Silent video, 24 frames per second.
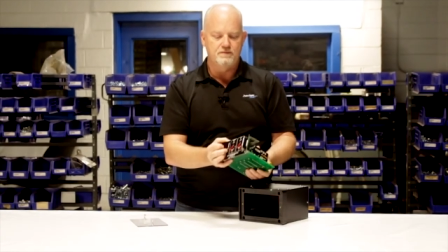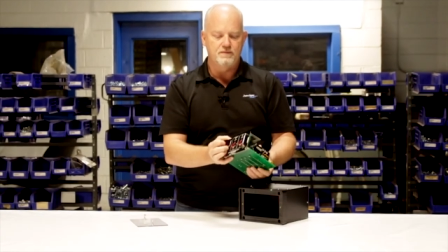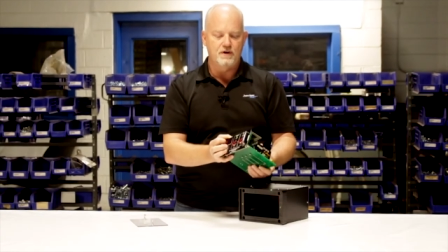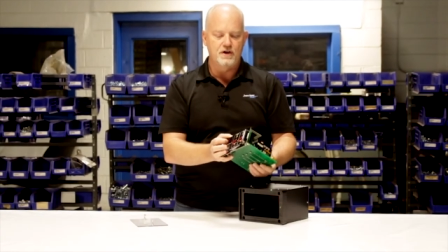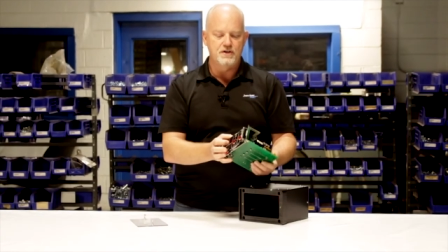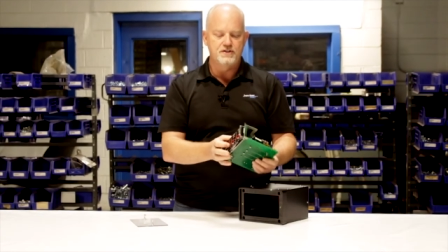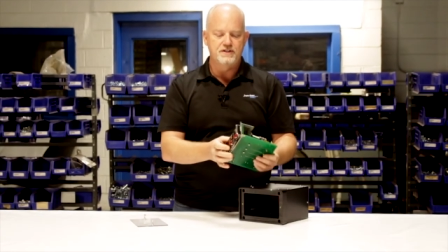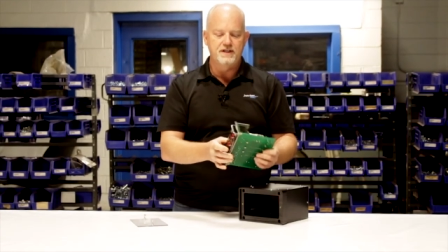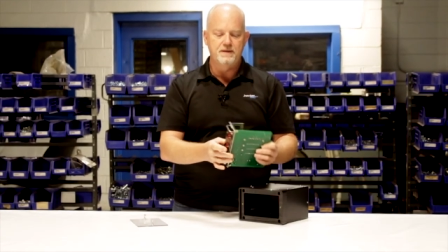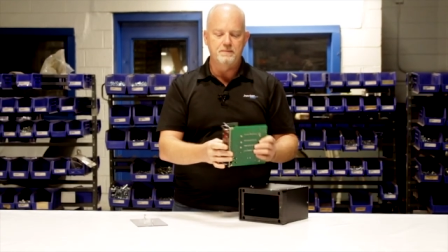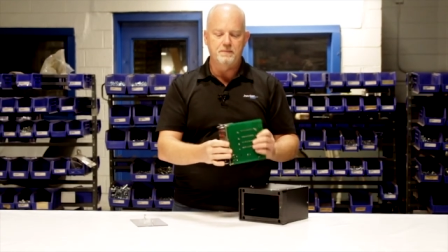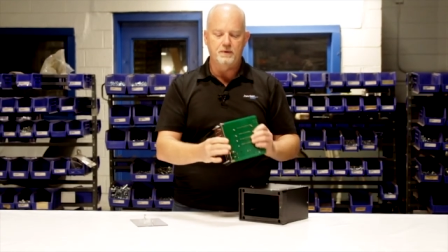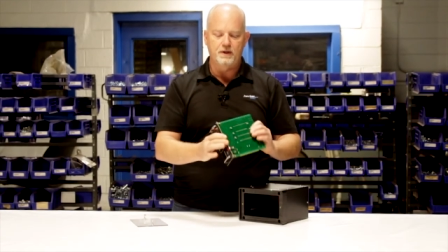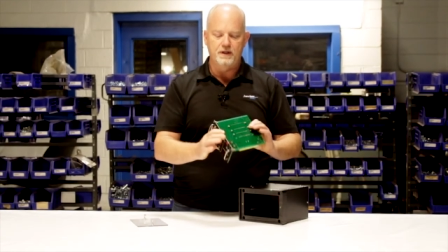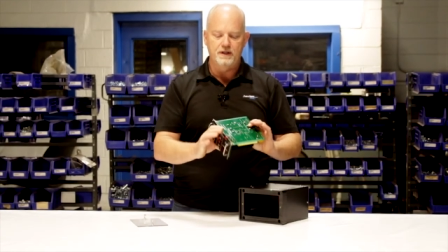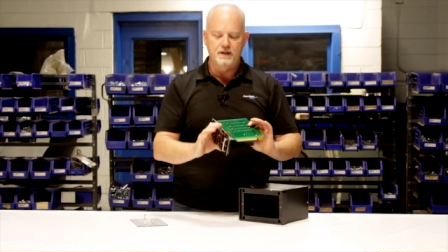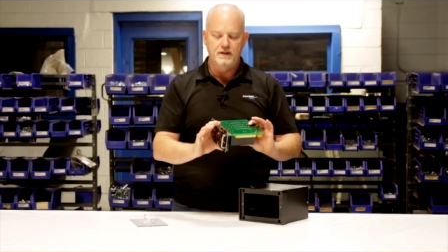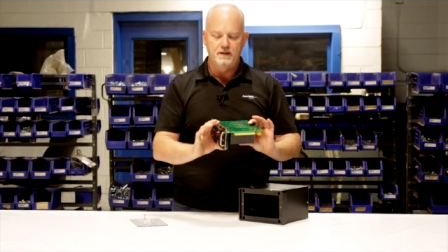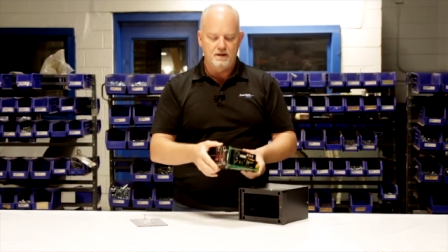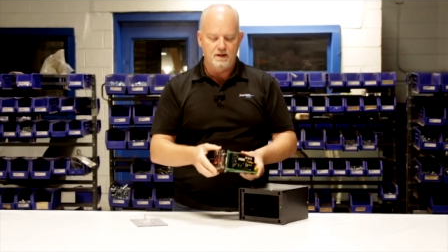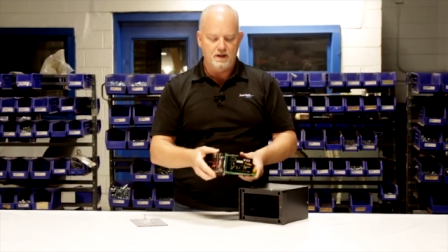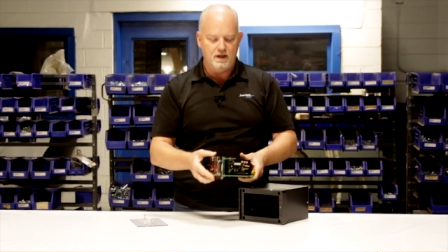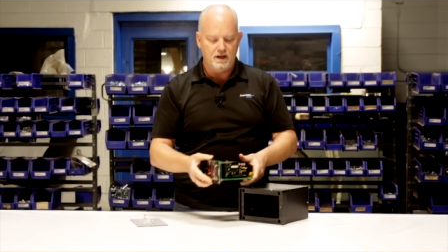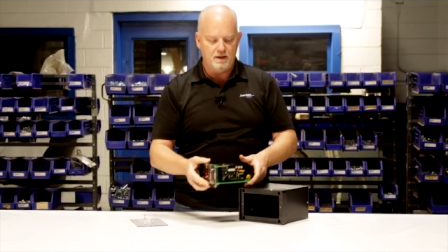very simply,
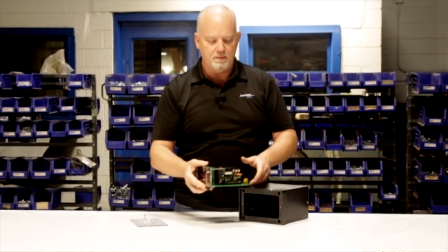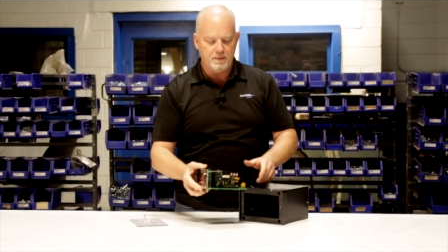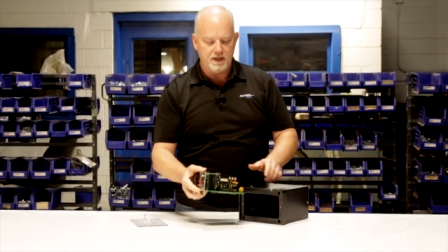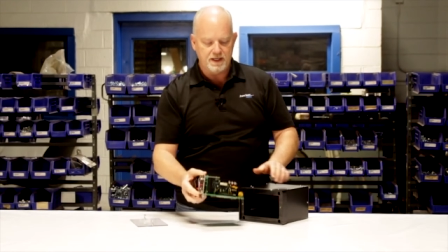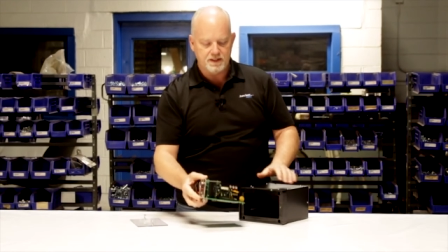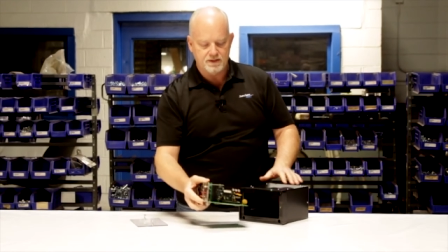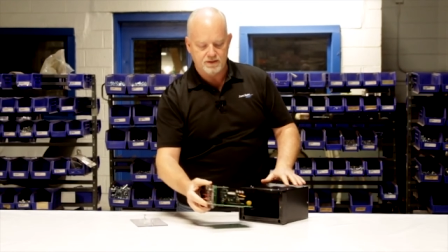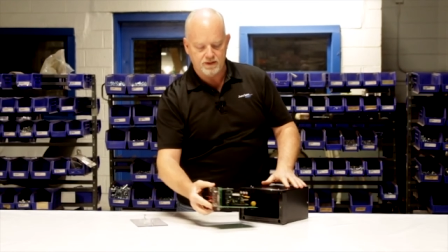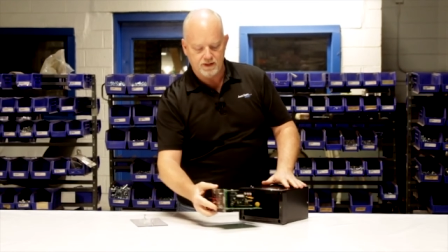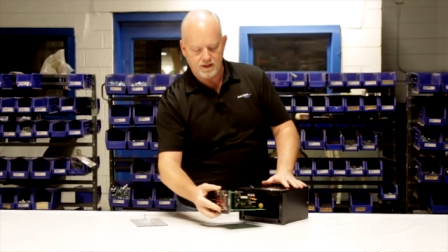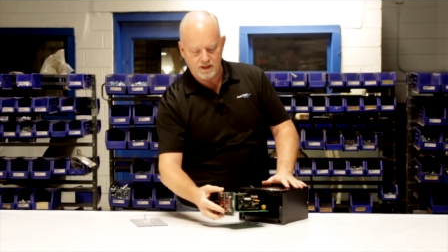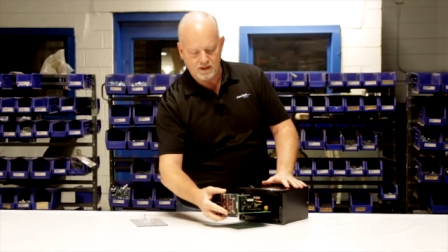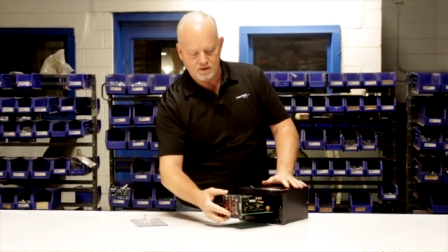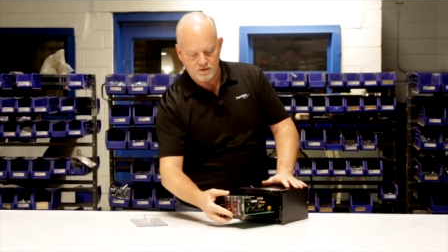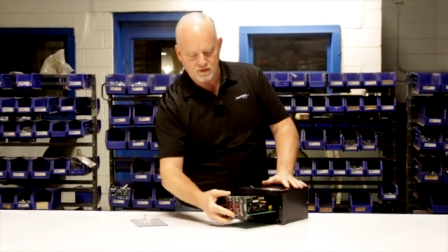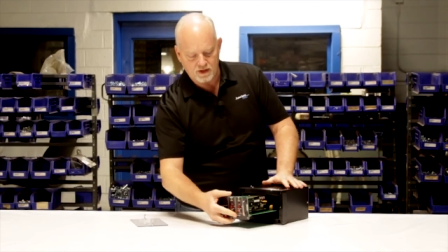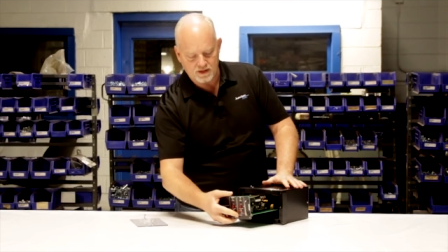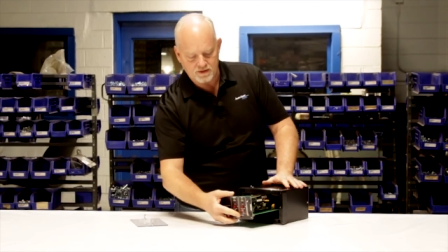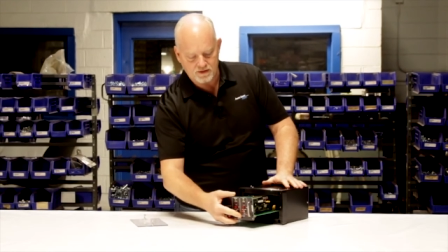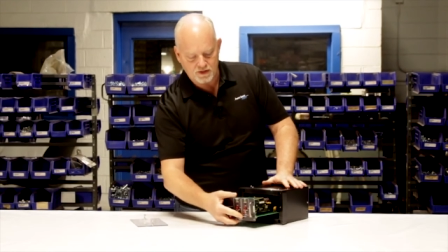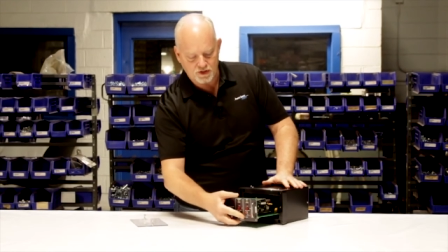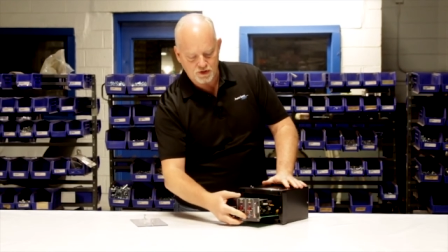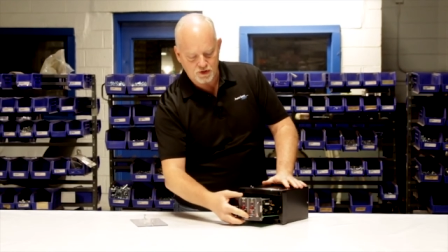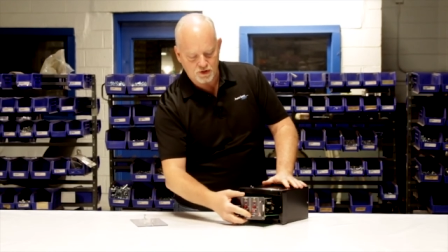uh, makes the
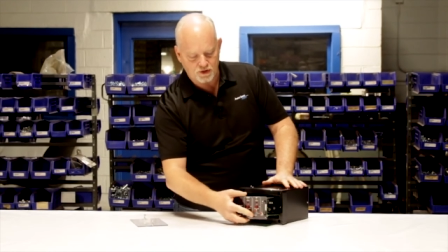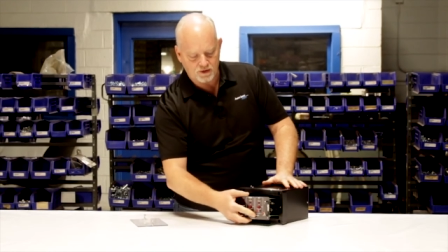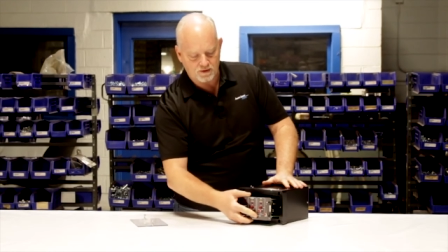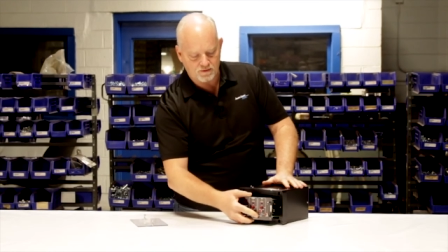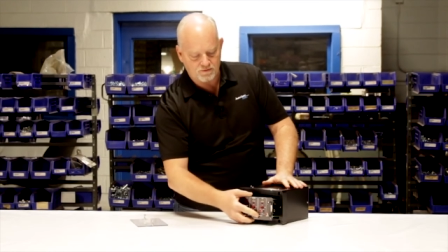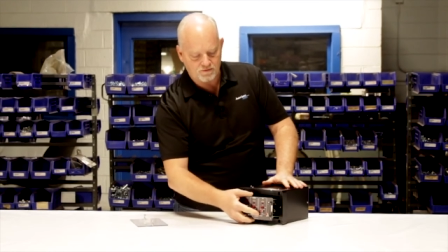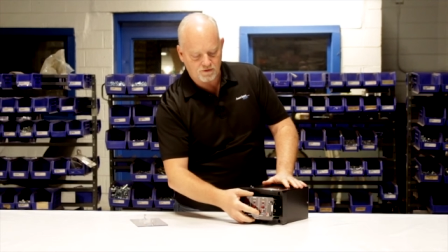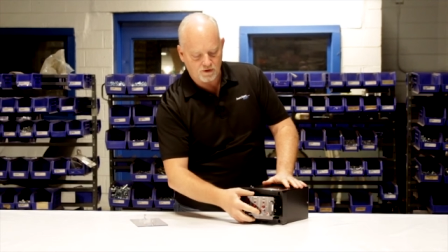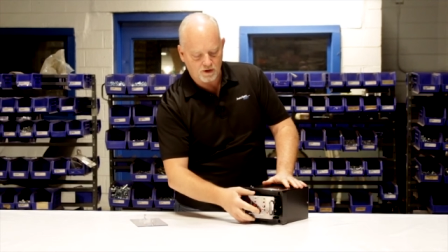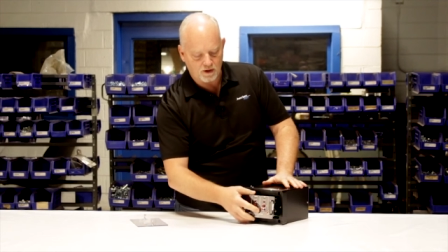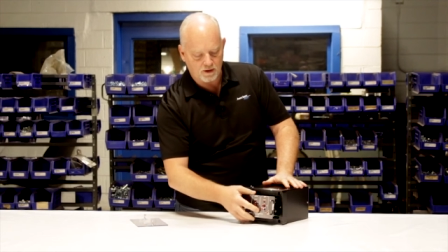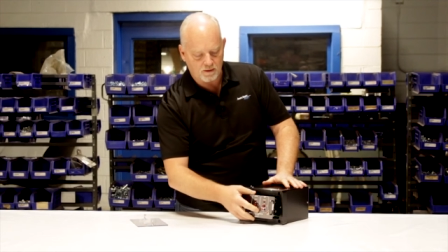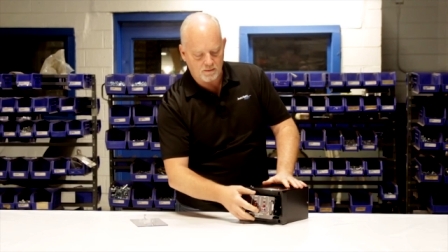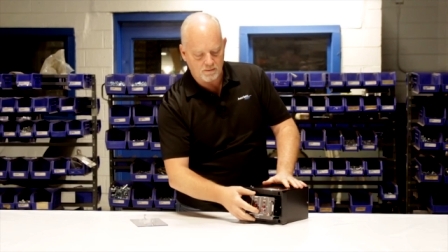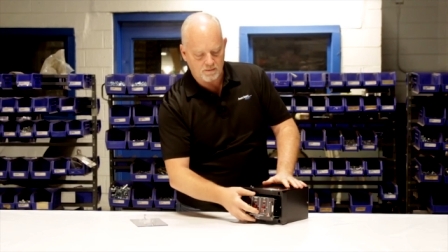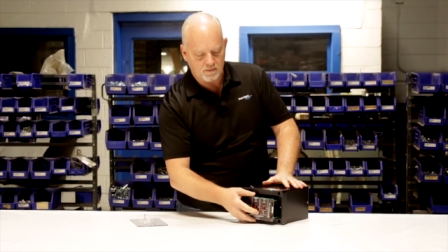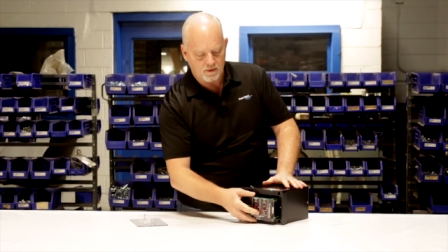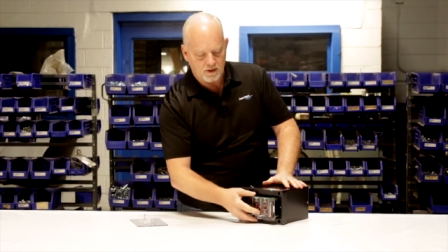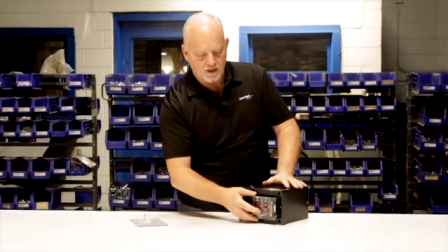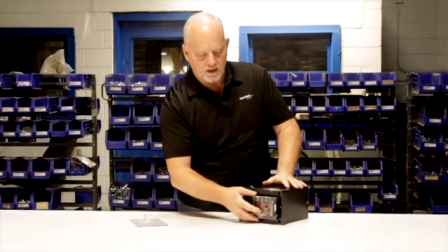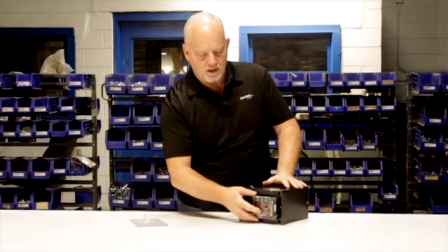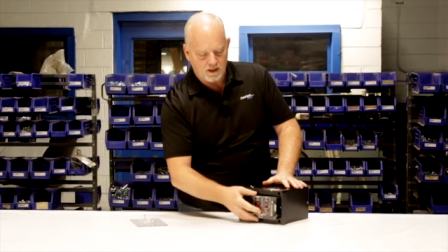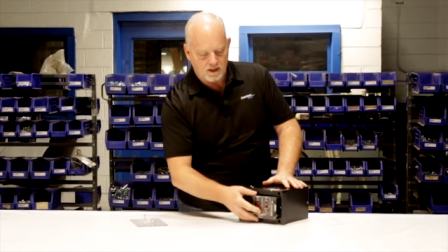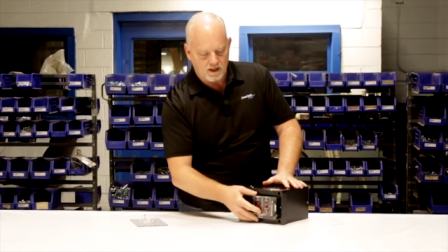transition from
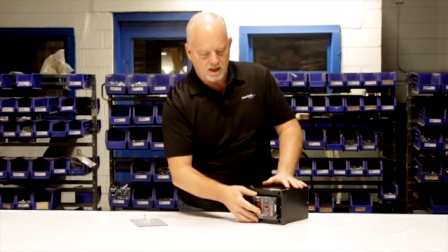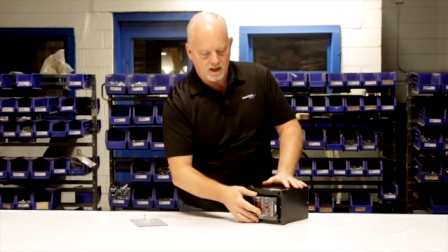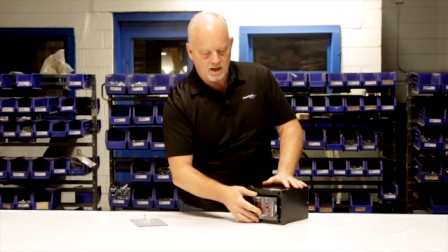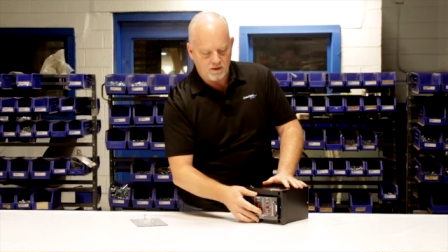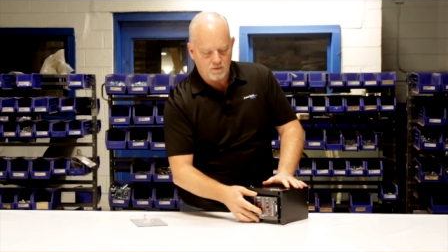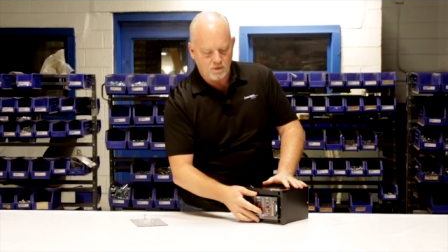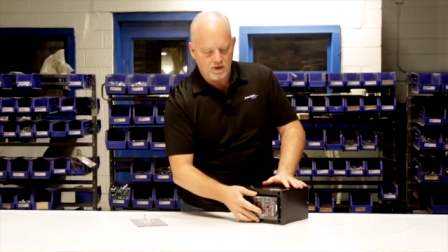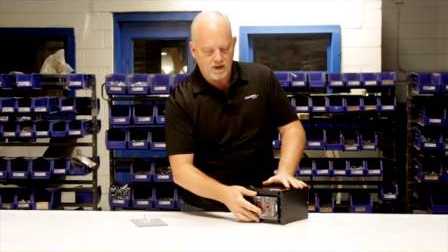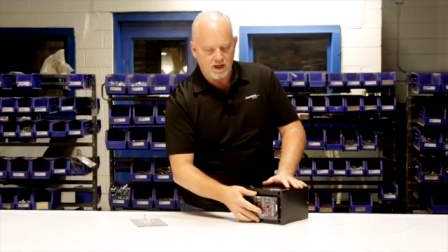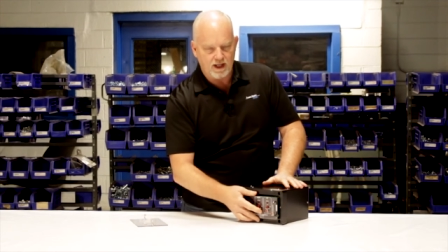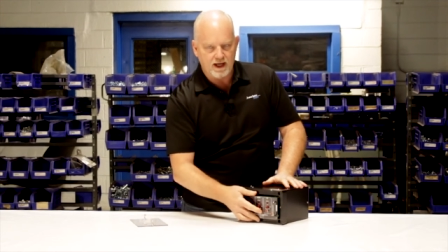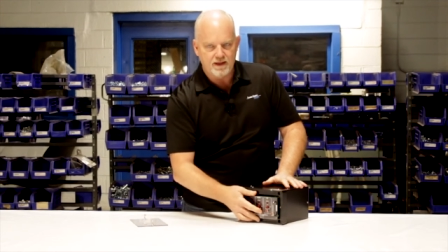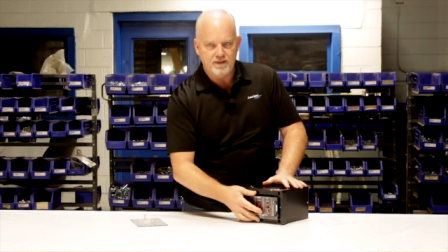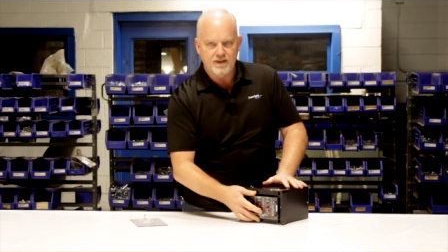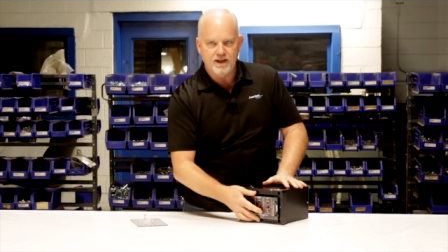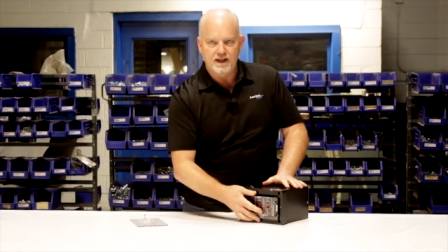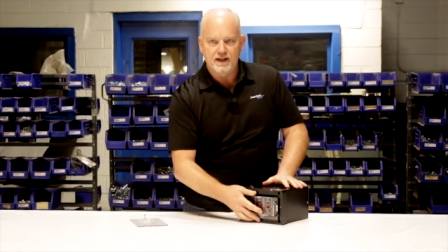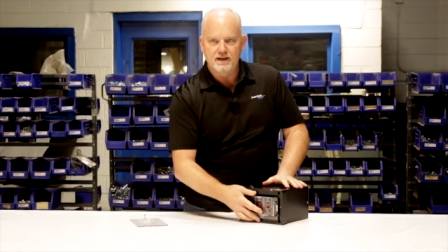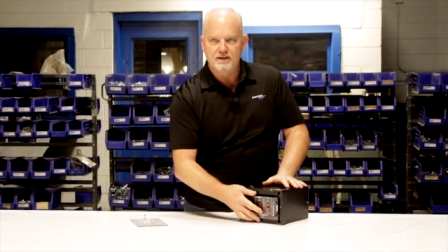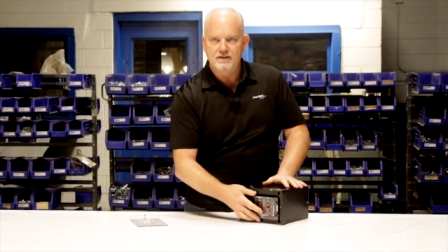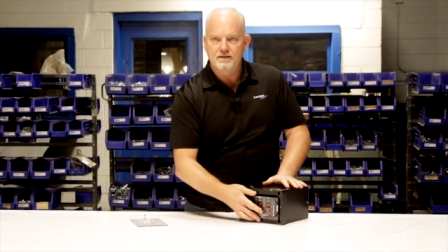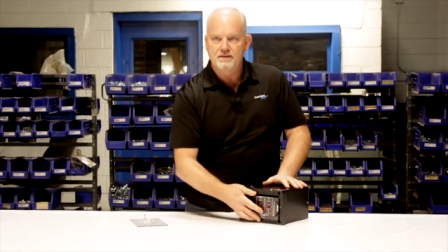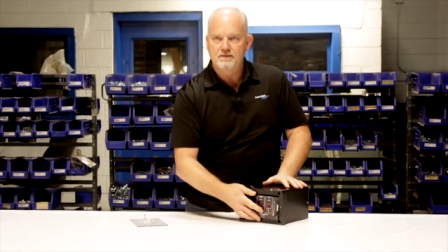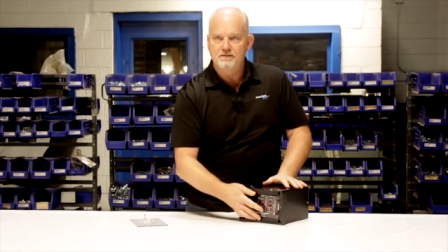a relay that